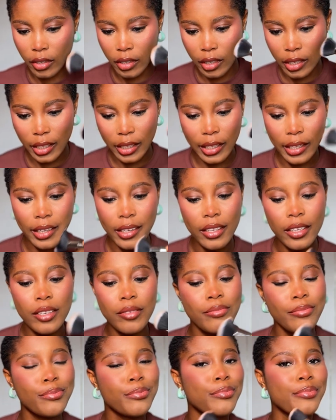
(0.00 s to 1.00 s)
I think
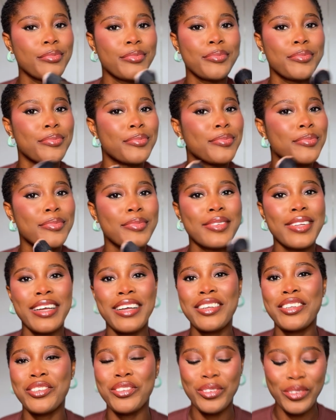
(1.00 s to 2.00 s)

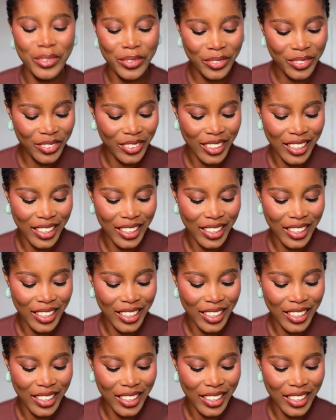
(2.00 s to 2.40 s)
that's all.